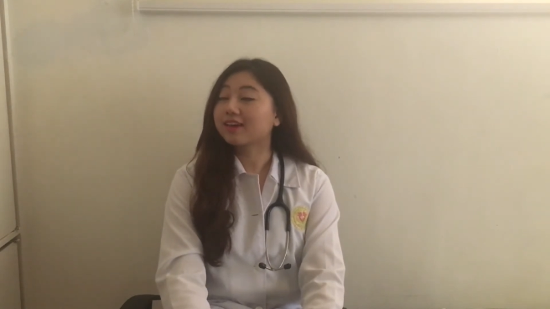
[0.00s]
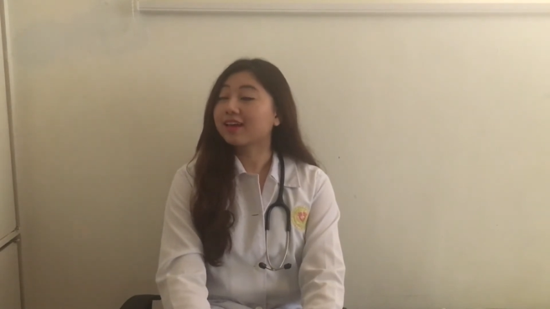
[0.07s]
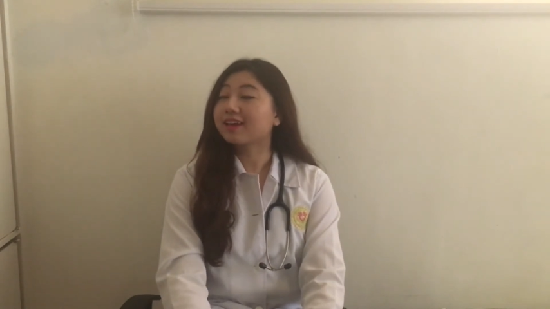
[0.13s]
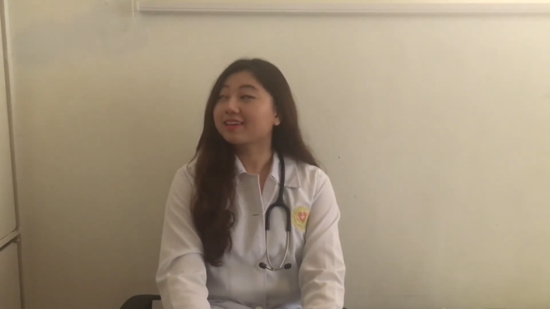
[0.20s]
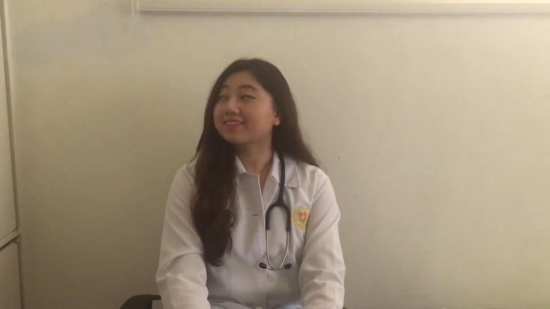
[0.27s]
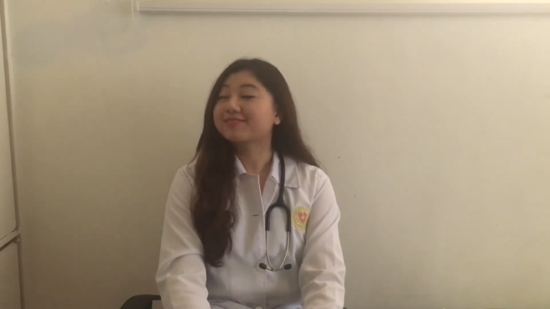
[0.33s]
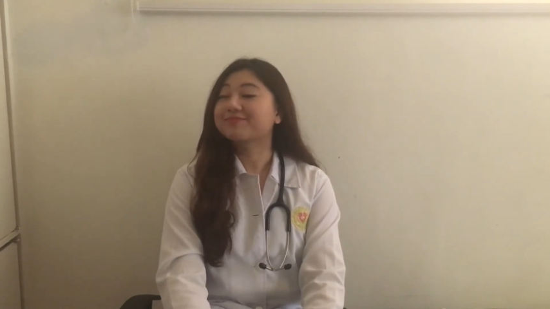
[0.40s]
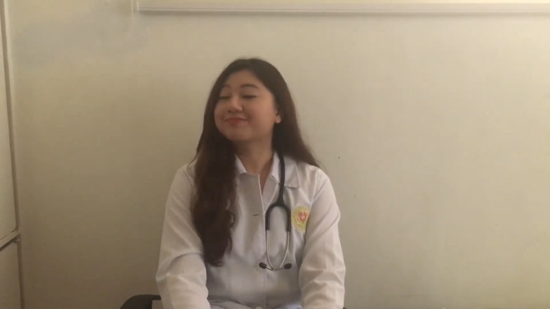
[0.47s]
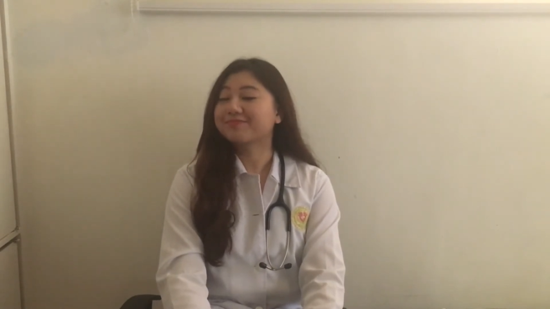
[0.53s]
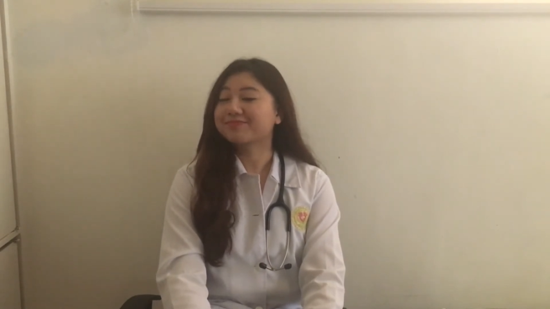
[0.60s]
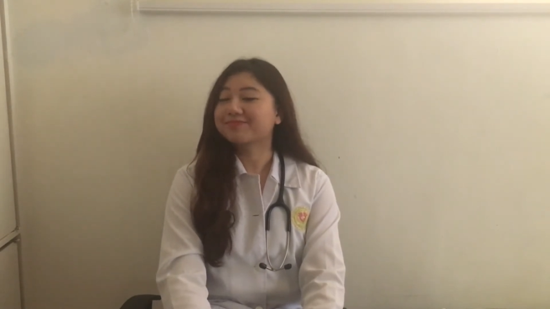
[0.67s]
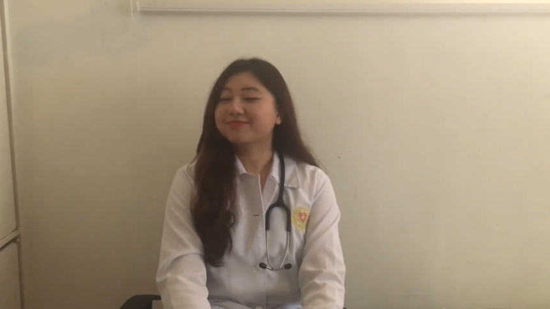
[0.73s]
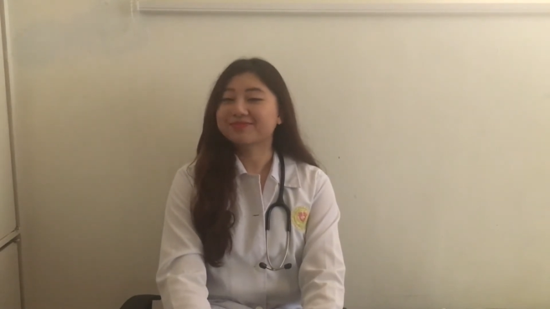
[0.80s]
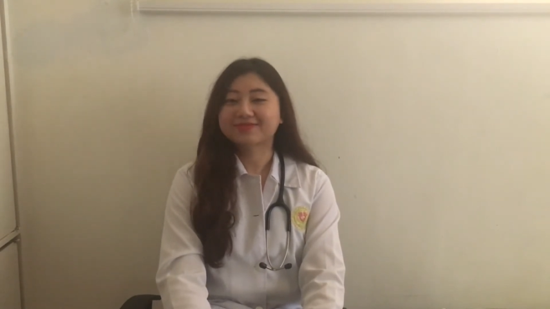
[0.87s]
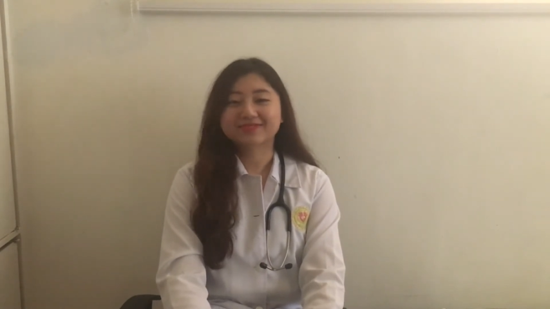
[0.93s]

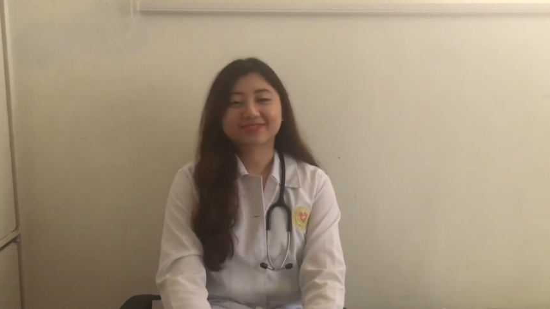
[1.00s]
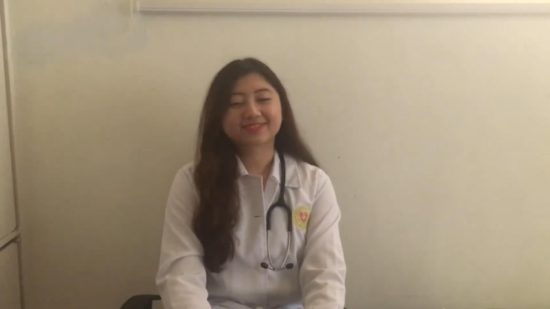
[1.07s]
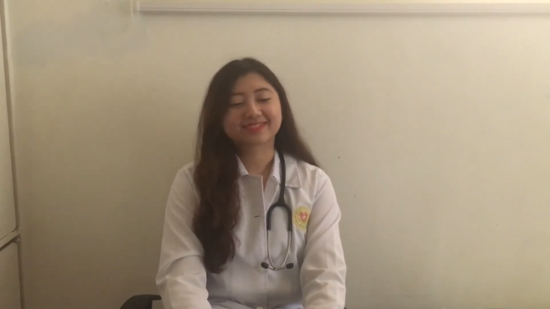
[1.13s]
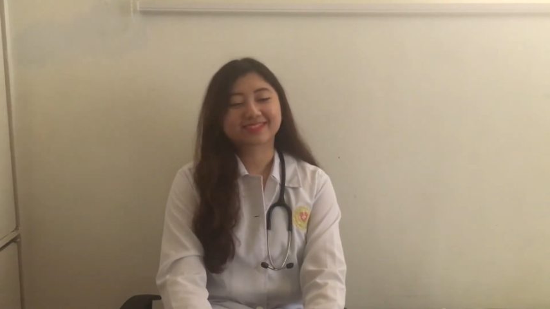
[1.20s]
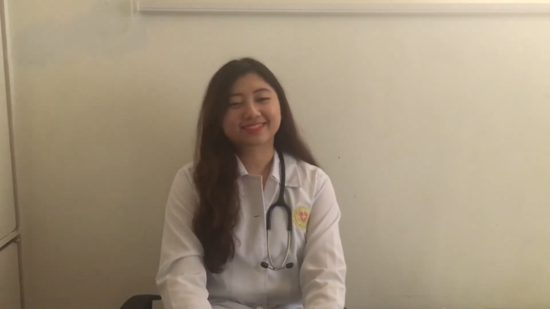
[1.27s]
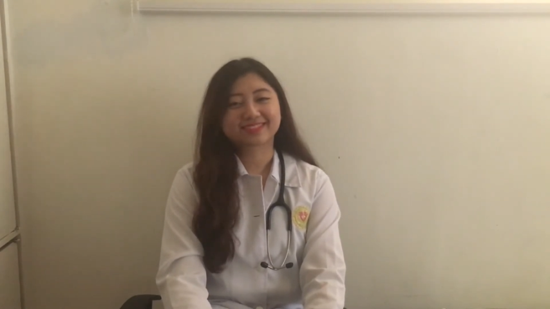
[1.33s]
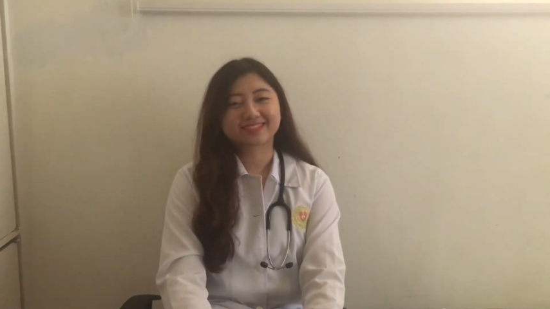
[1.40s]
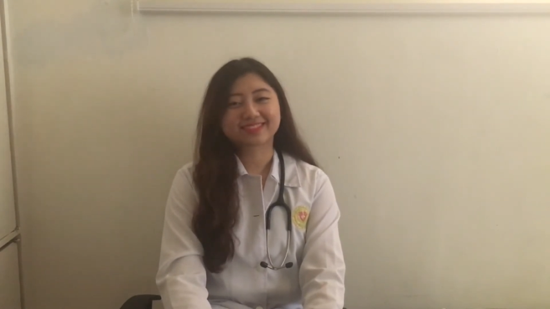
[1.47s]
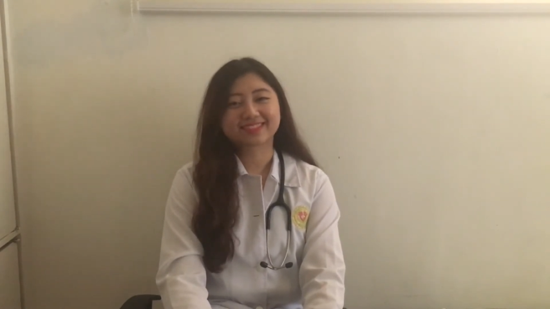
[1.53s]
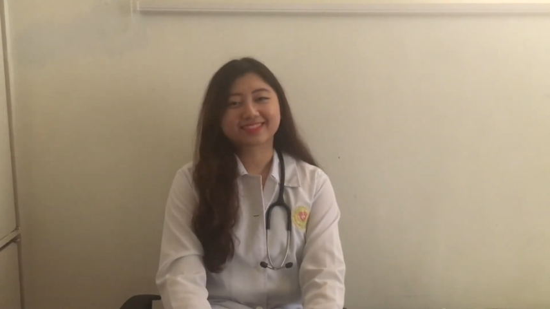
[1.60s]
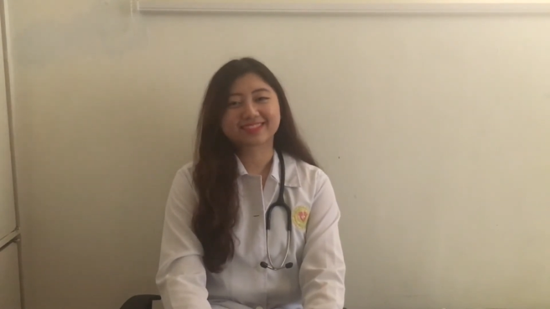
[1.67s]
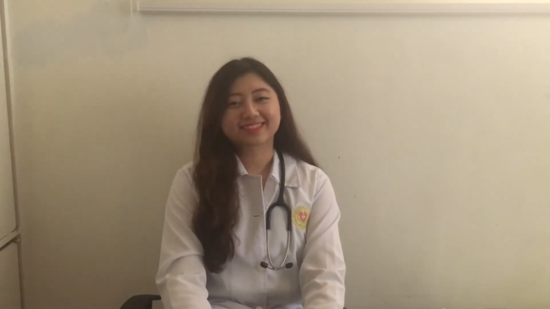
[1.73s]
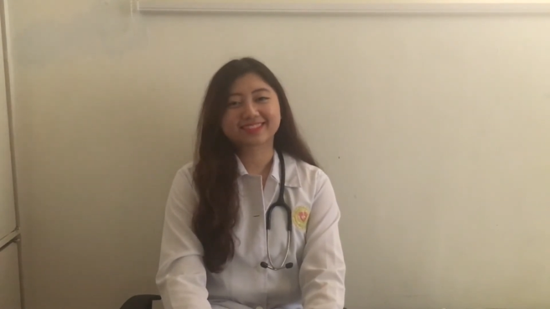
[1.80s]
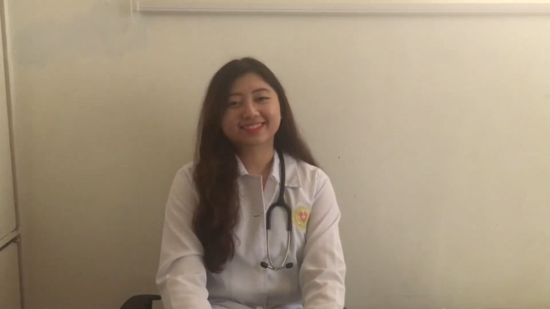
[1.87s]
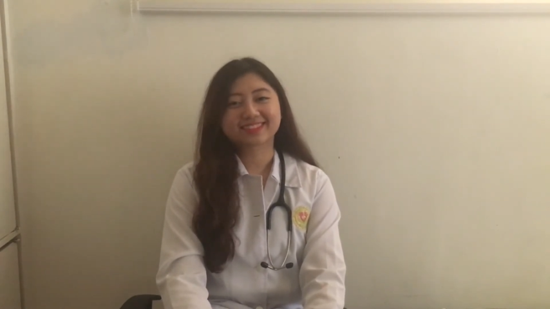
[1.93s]

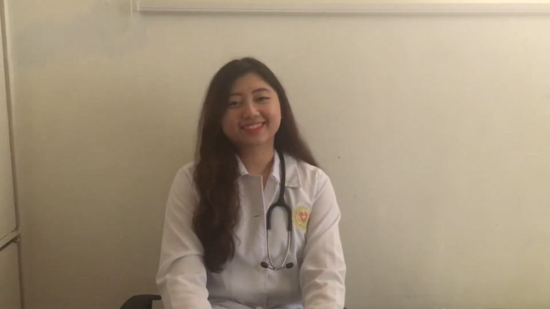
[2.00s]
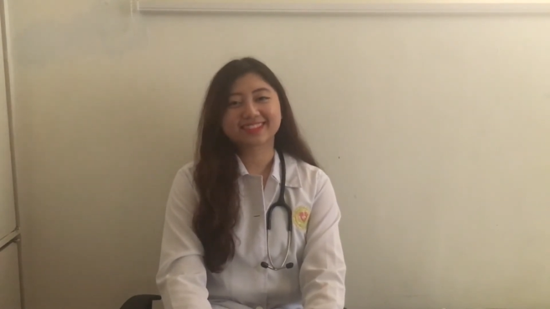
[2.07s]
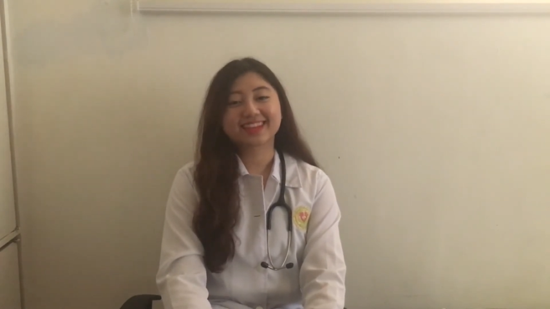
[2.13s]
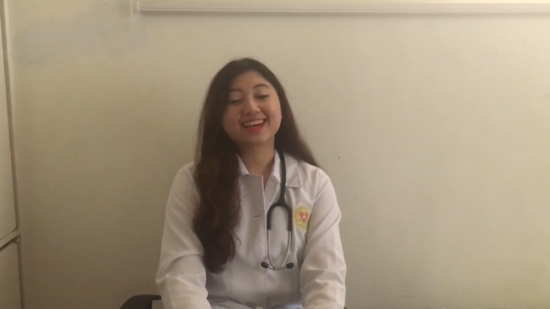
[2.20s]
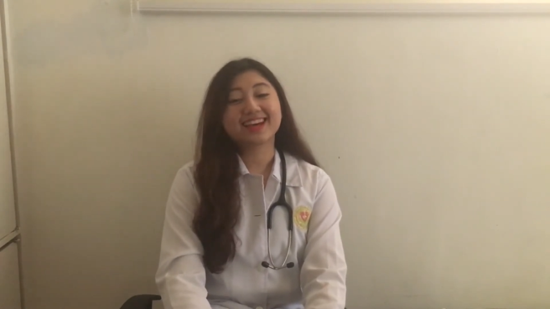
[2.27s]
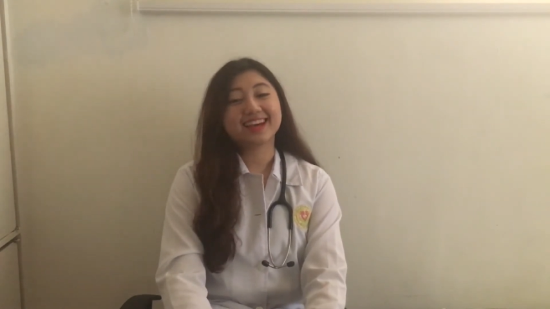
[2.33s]
Nothing is said.